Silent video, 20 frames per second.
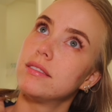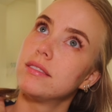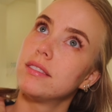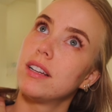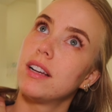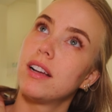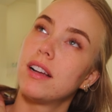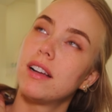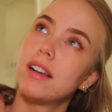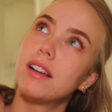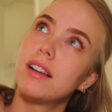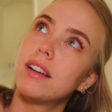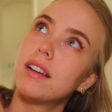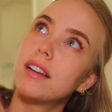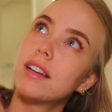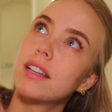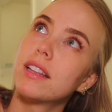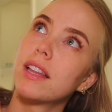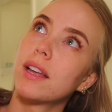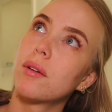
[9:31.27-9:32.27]

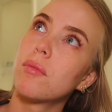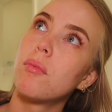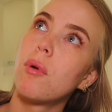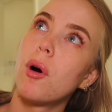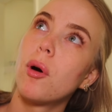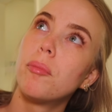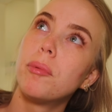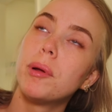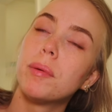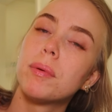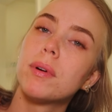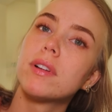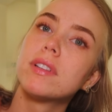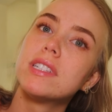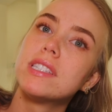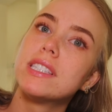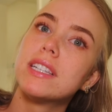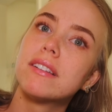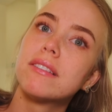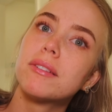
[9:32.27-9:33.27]
And like wallpaper on
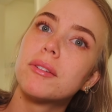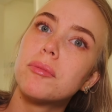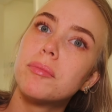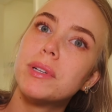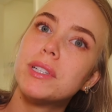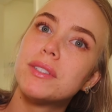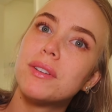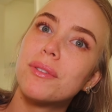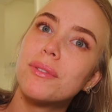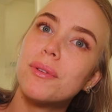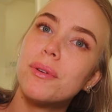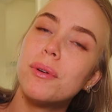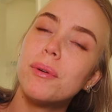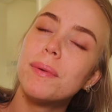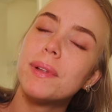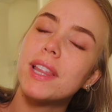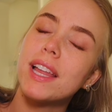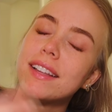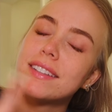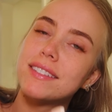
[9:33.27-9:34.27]
the ceiling would be so cool,
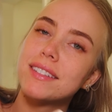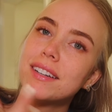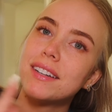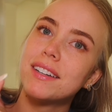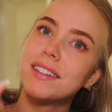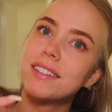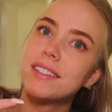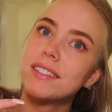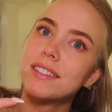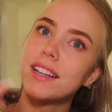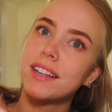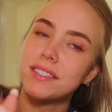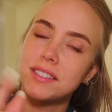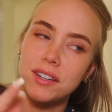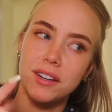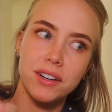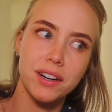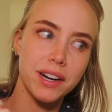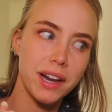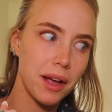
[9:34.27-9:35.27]
but that's not
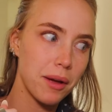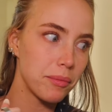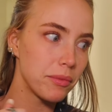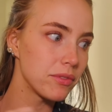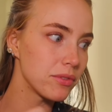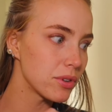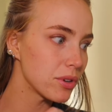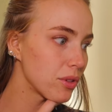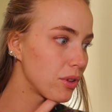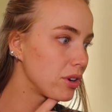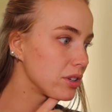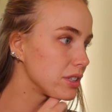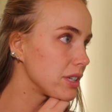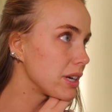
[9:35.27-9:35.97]
gonna happen for a long